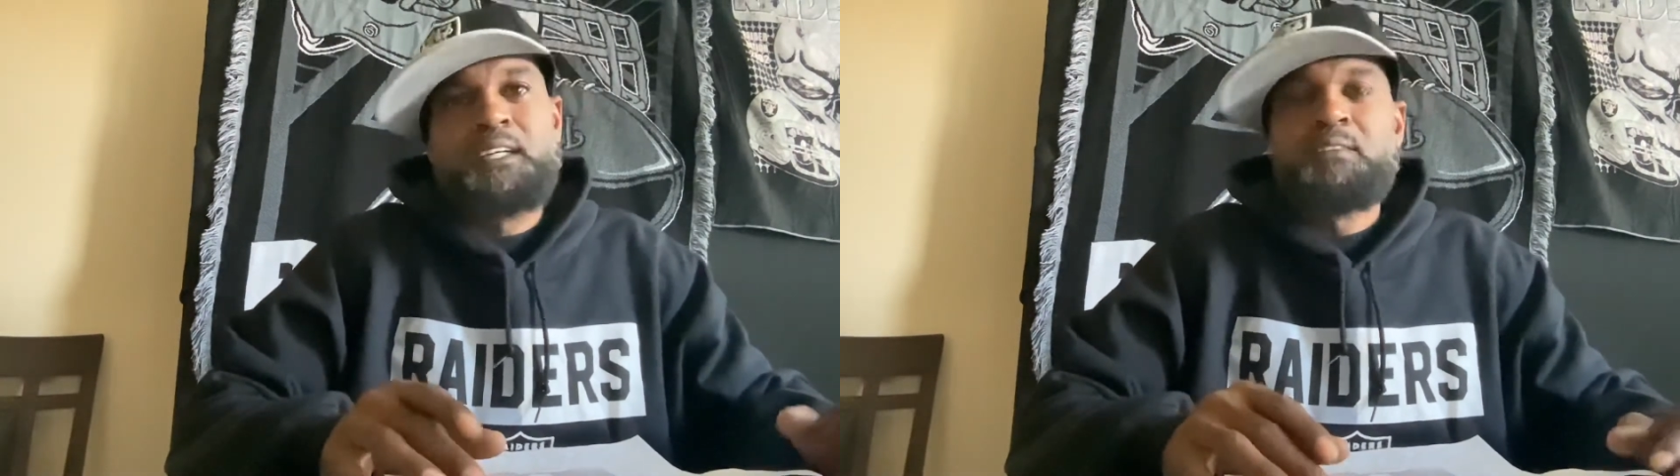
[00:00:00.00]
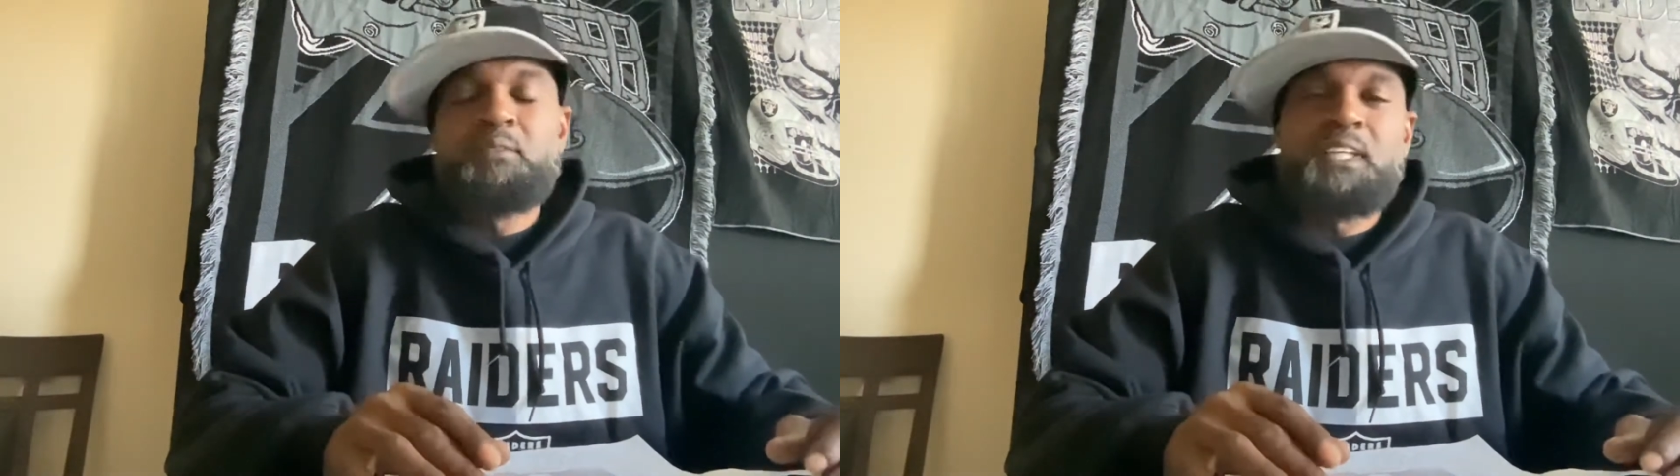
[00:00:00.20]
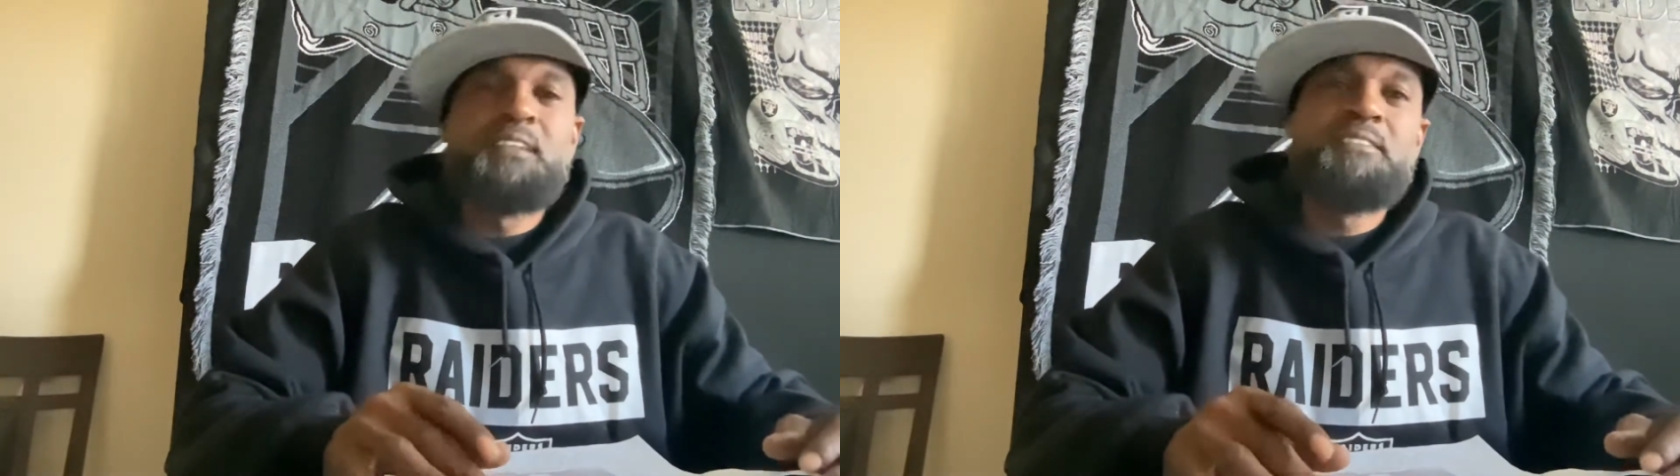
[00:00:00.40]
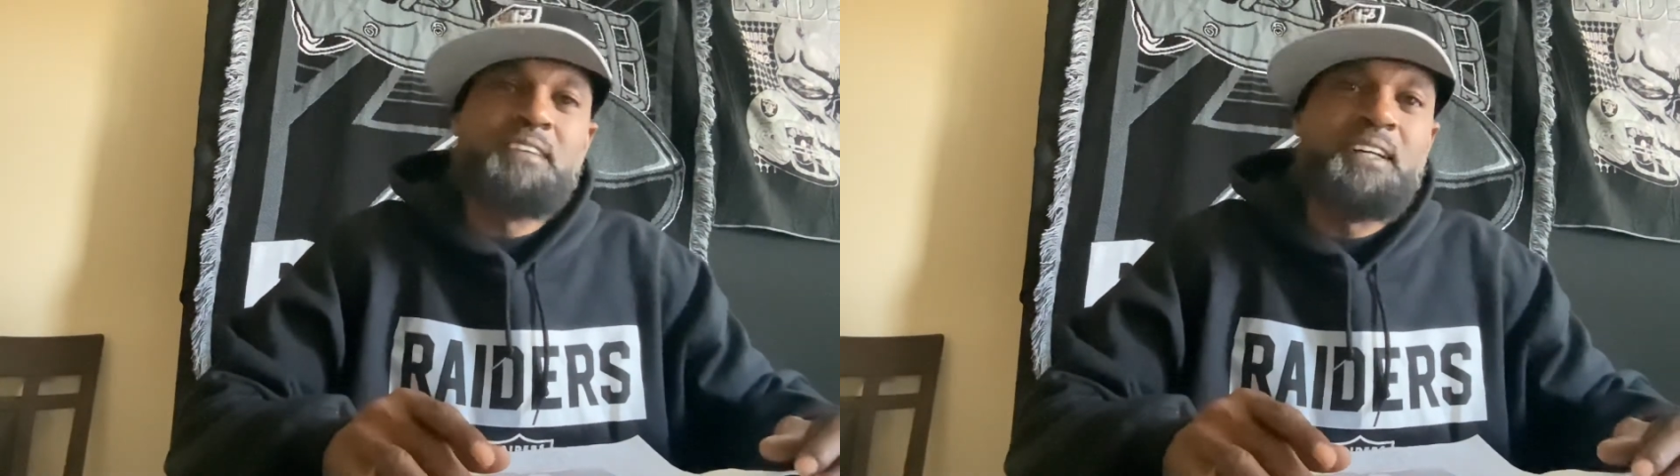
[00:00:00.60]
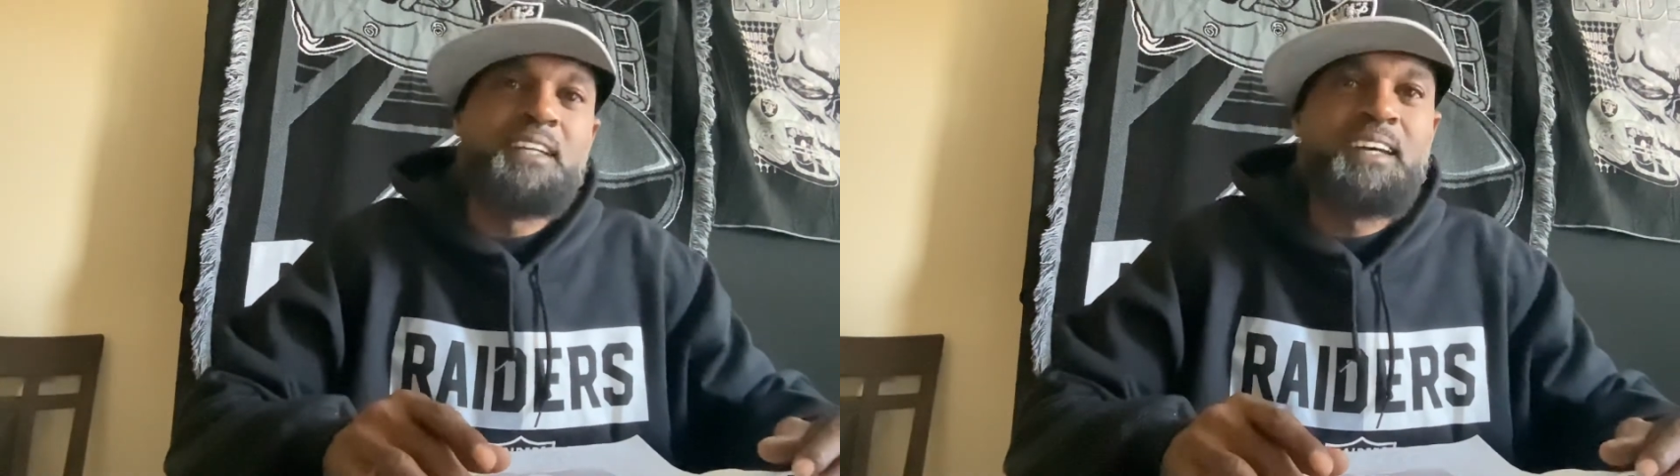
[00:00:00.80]
Being
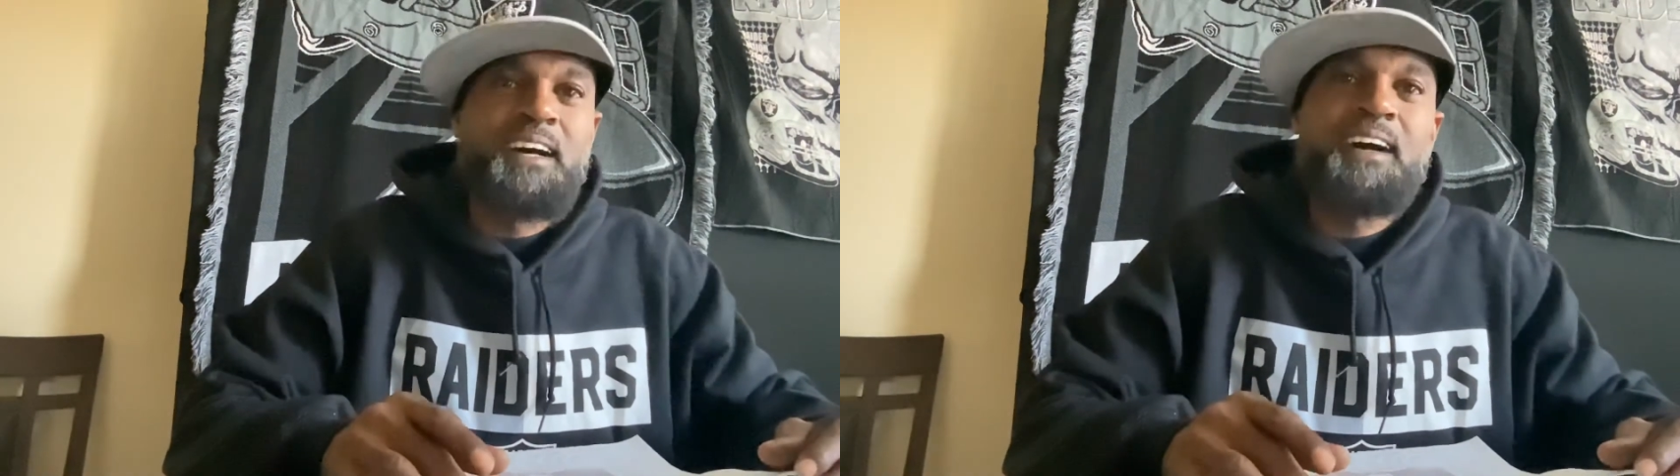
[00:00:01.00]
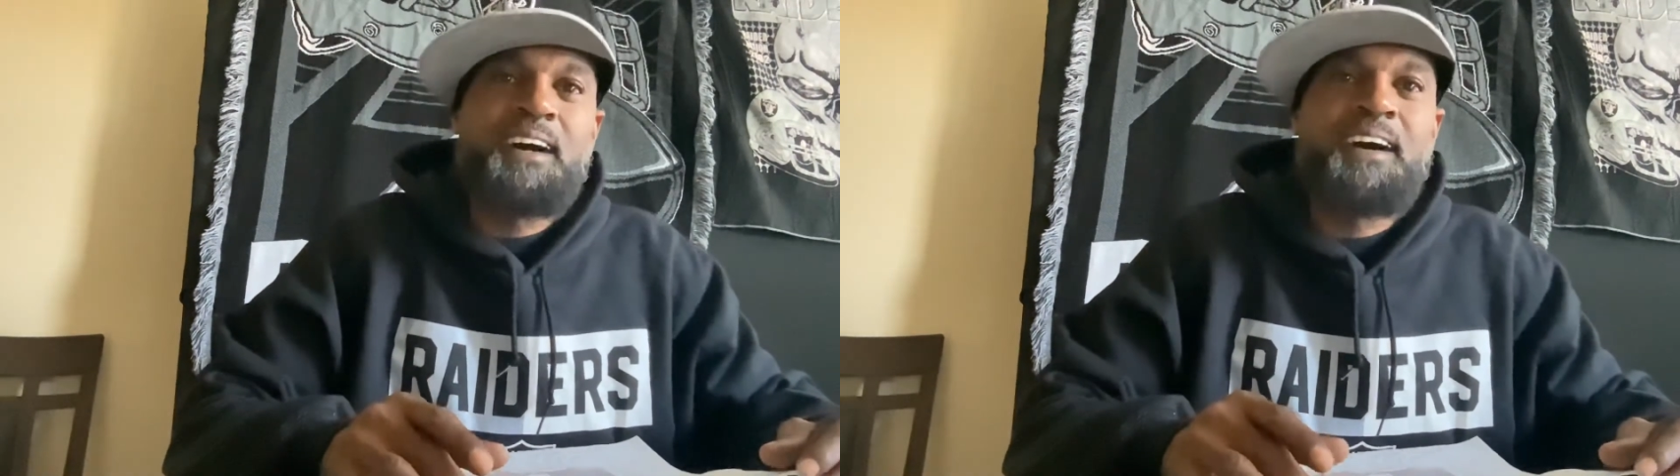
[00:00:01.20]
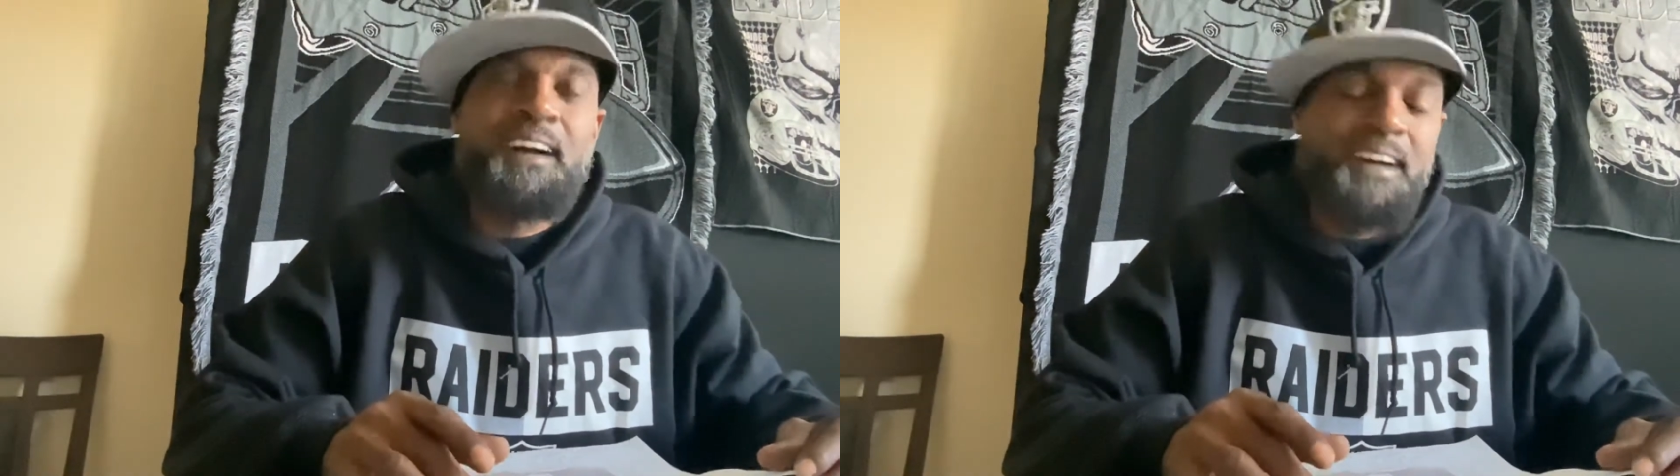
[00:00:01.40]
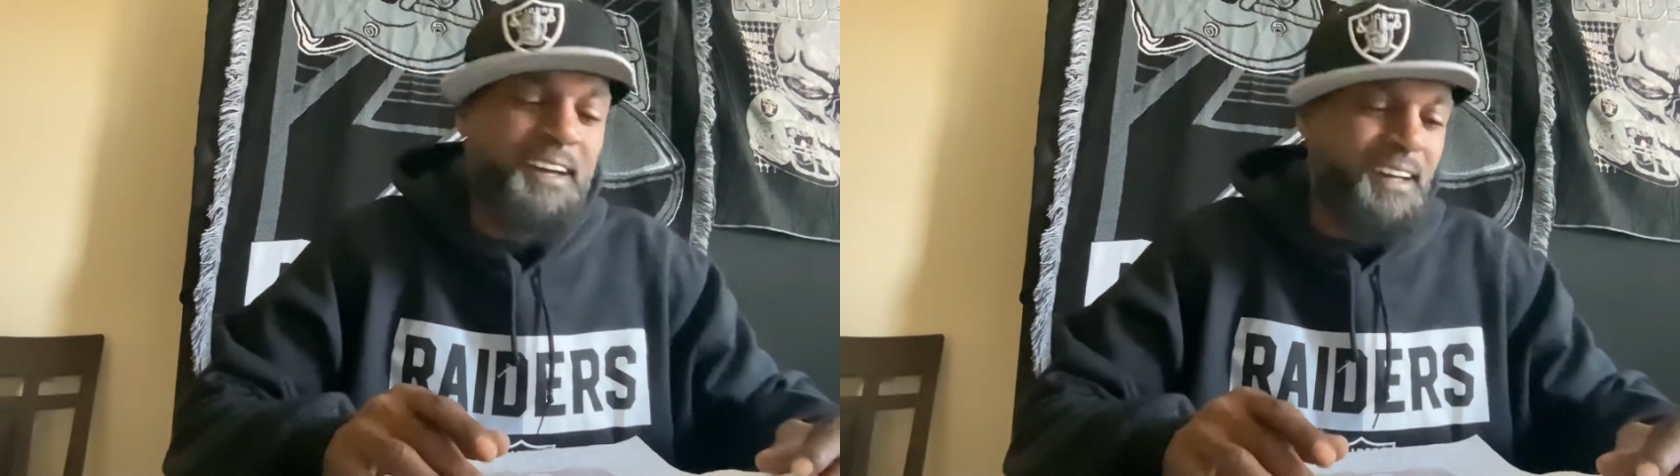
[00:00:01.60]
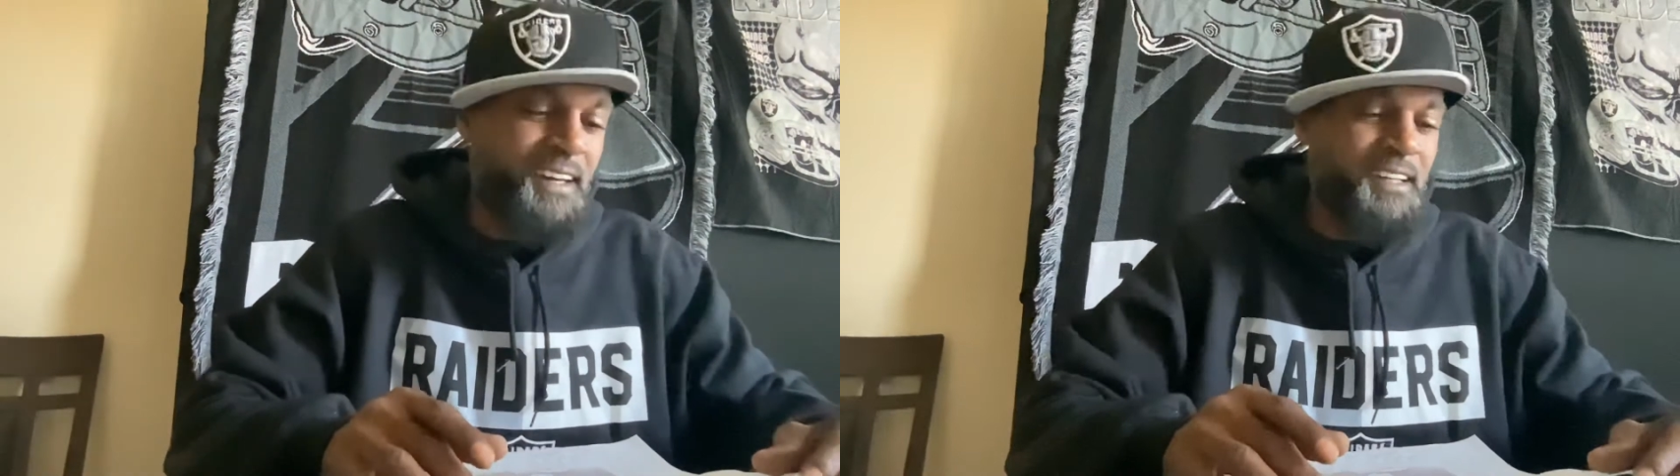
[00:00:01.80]
funny, ha ha ha
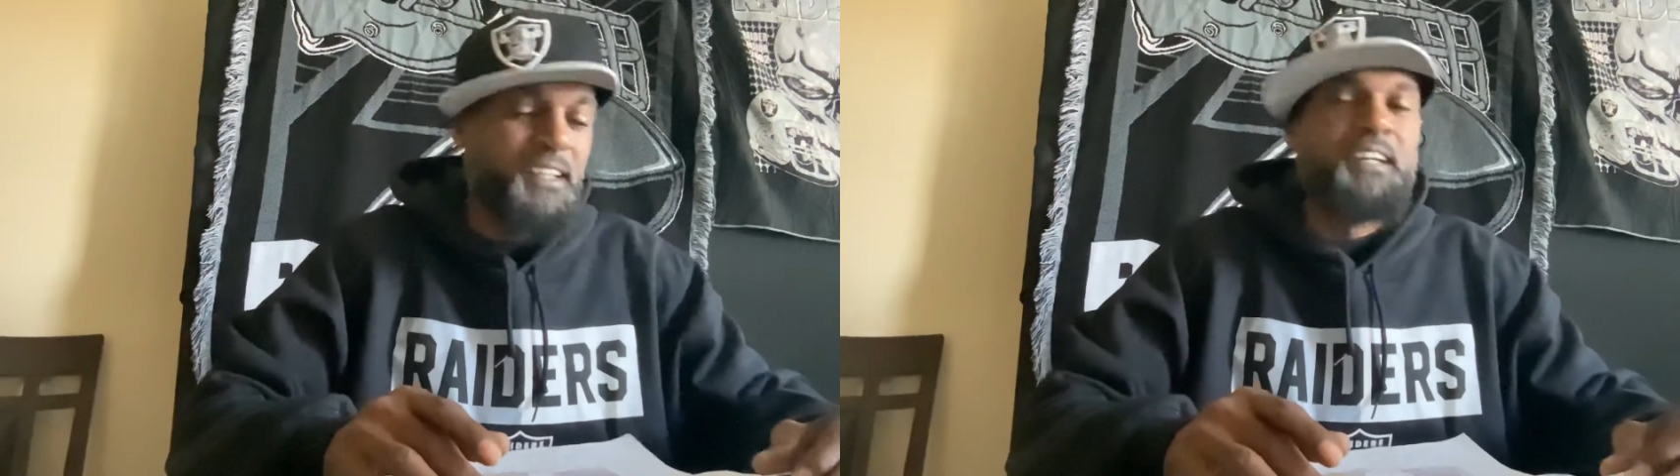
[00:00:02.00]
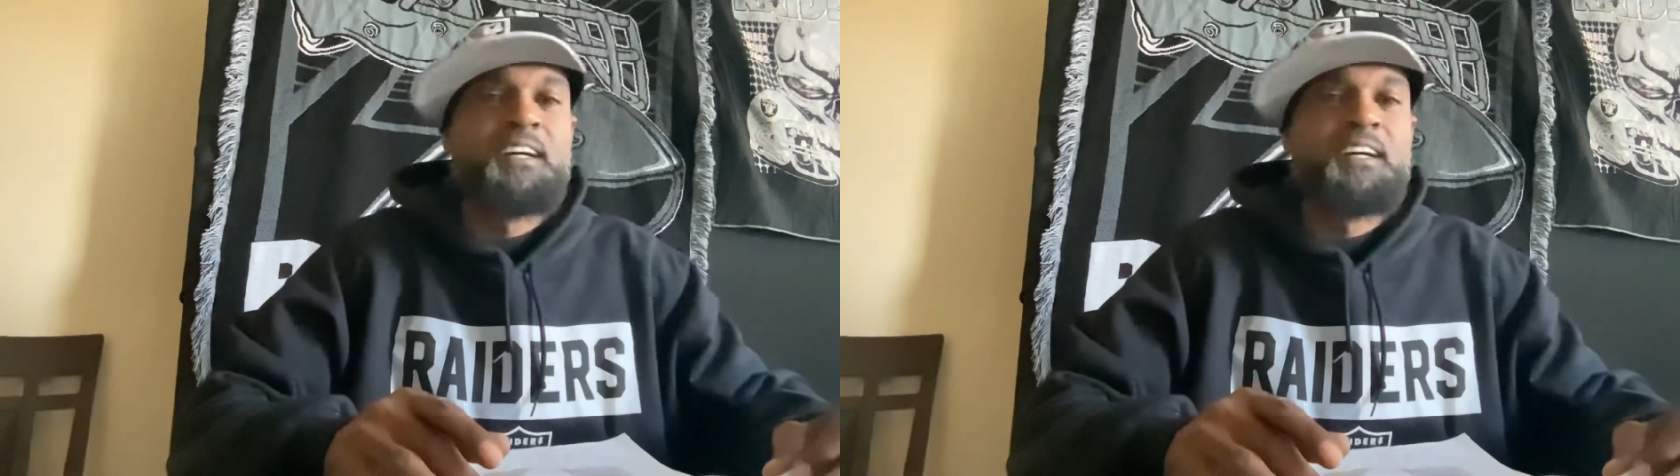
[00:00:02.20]
ha ha.